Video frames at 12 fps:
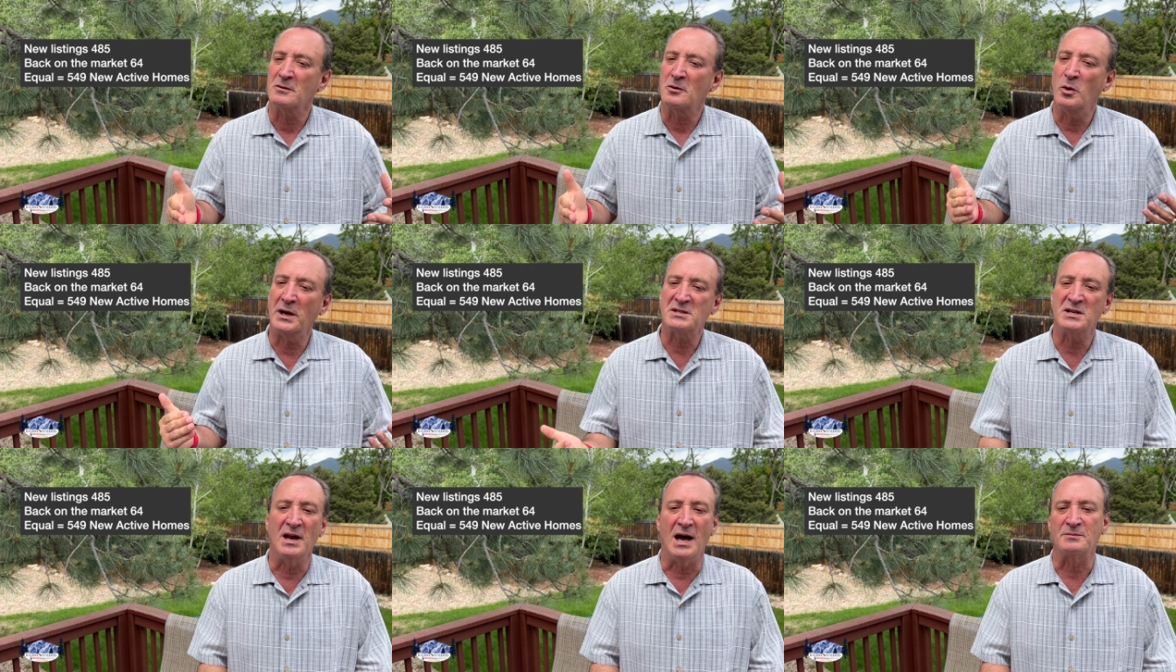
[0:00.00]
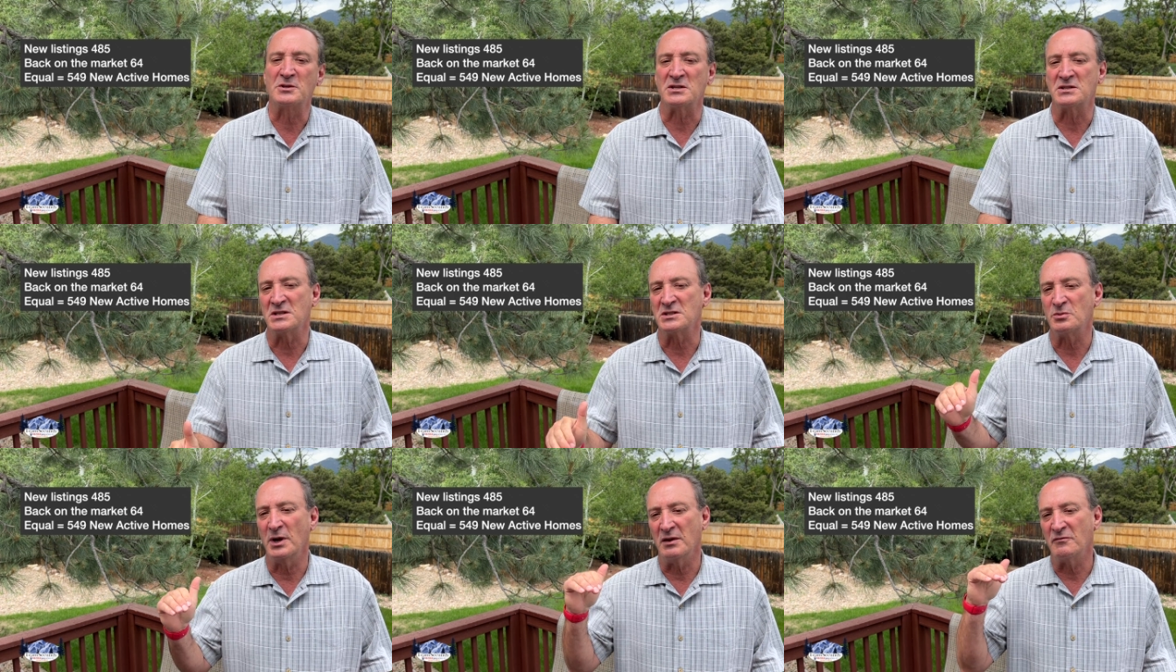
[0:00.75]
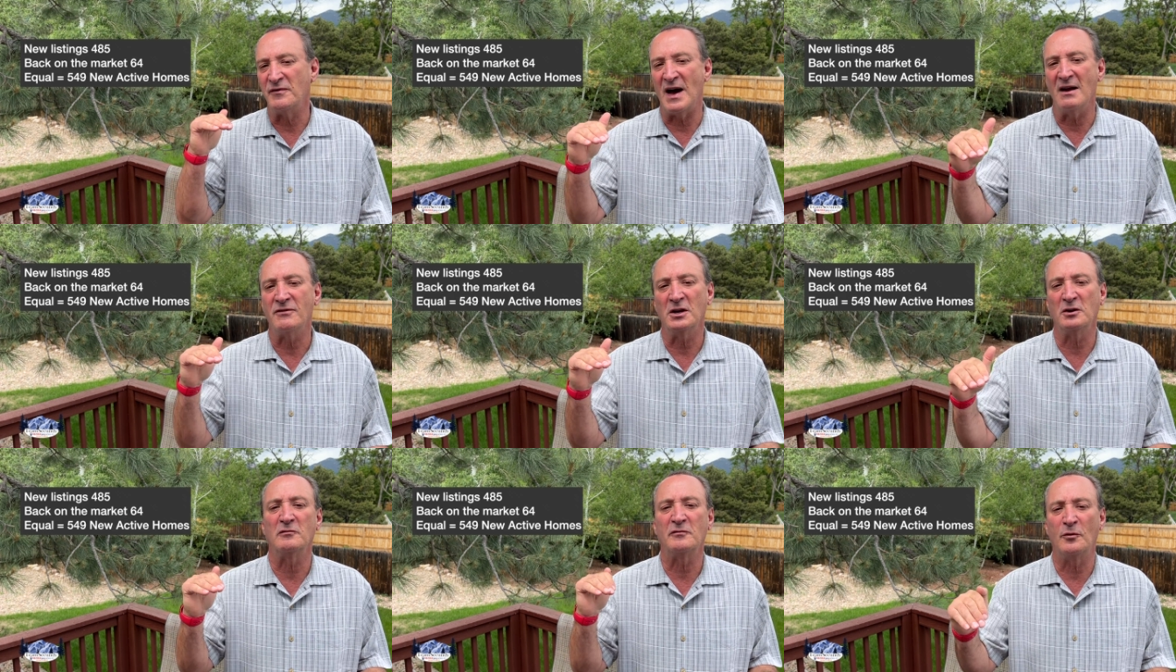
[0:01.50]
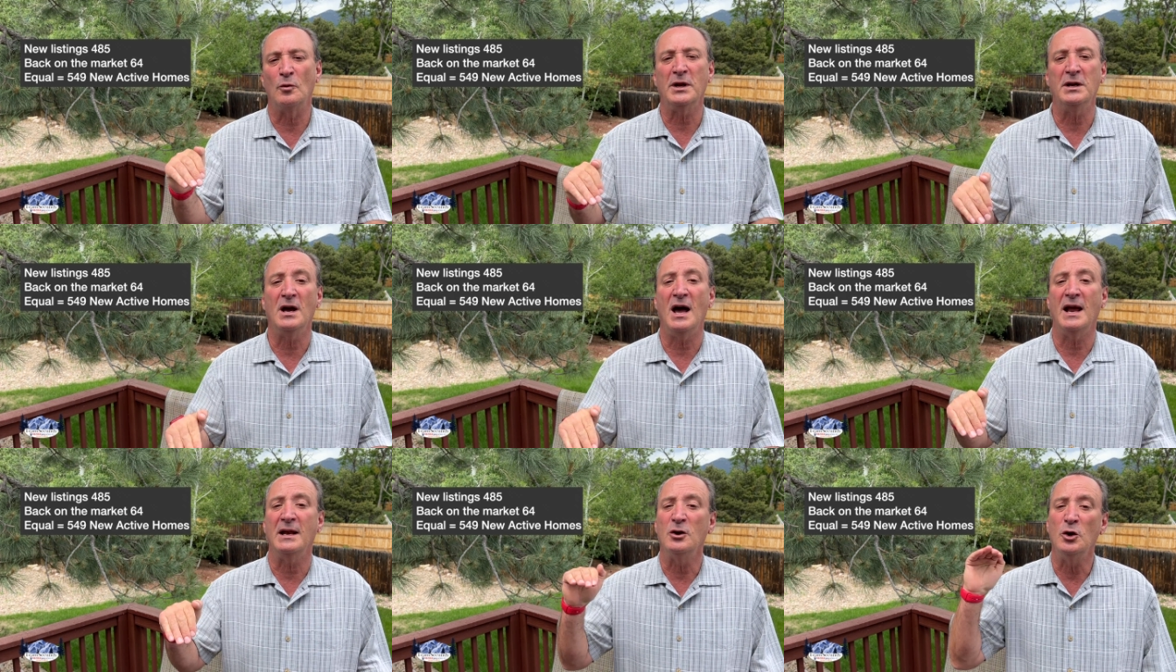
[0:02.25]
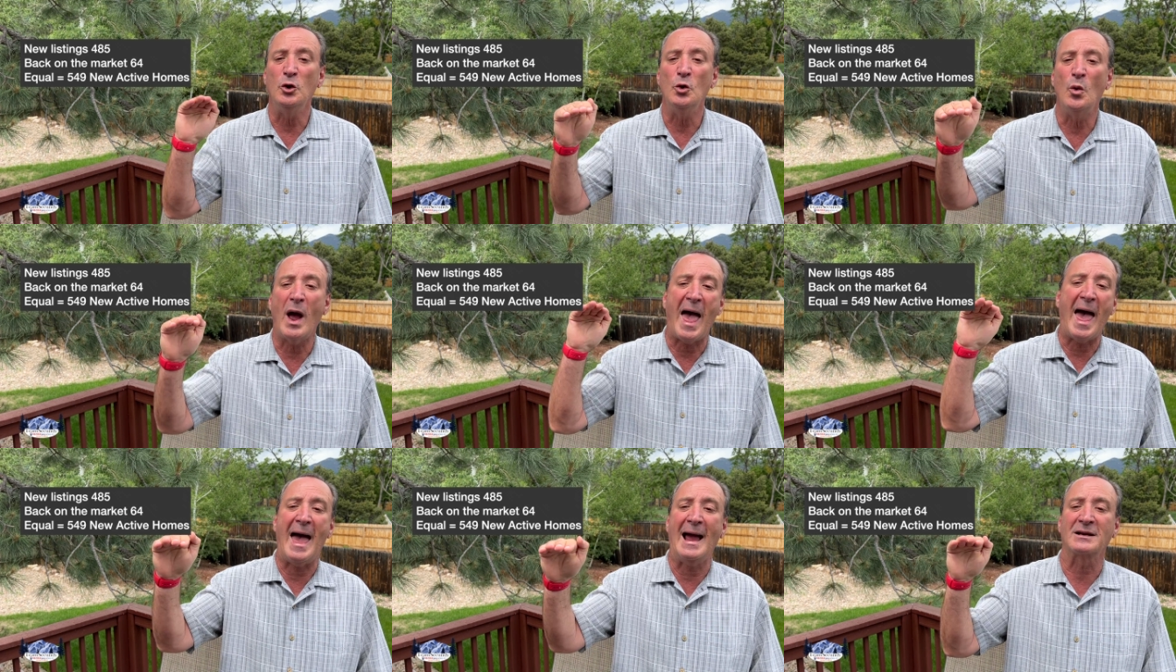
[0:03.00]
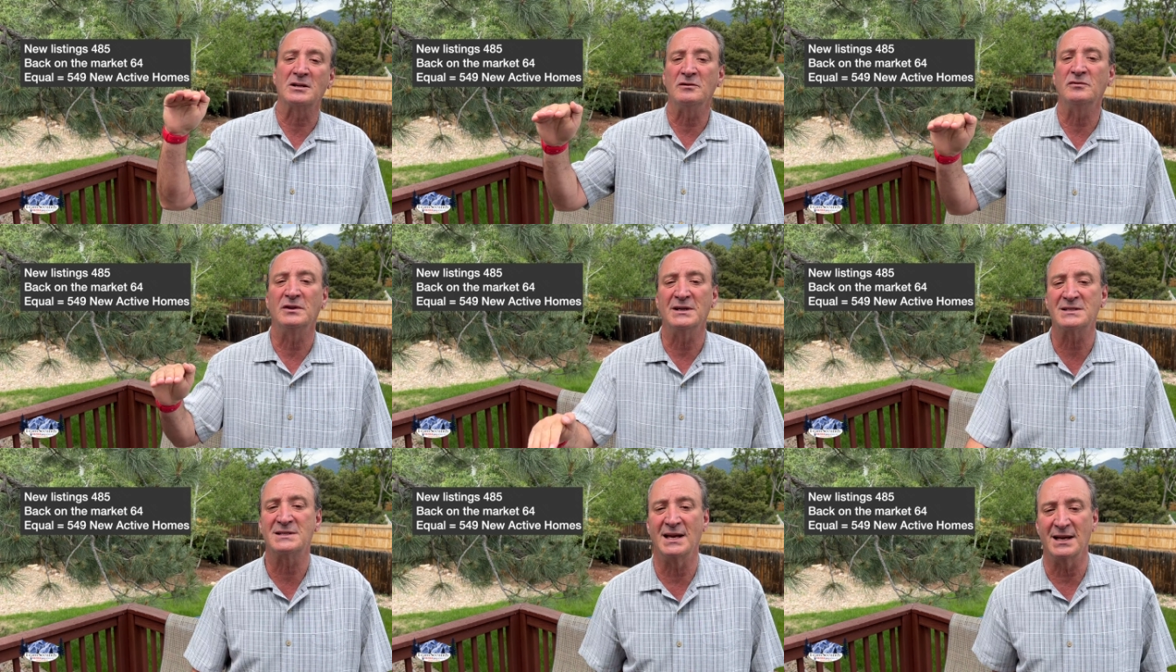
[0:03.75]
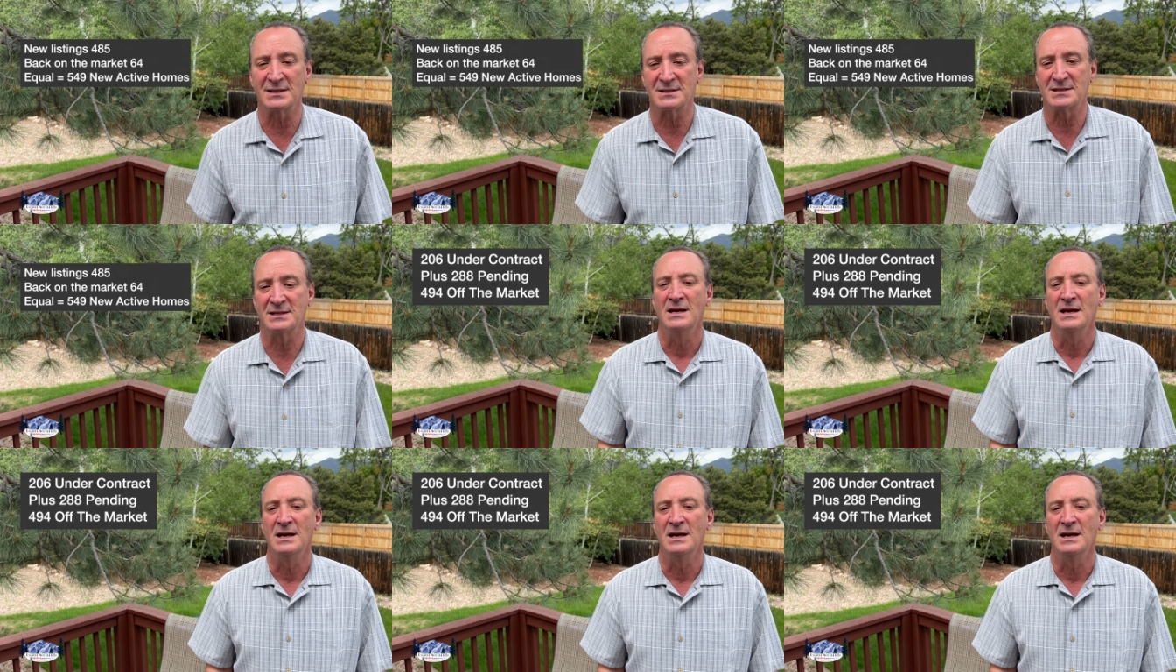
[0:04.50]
Quick synopsis is we had five hundred forty-nine new active listings.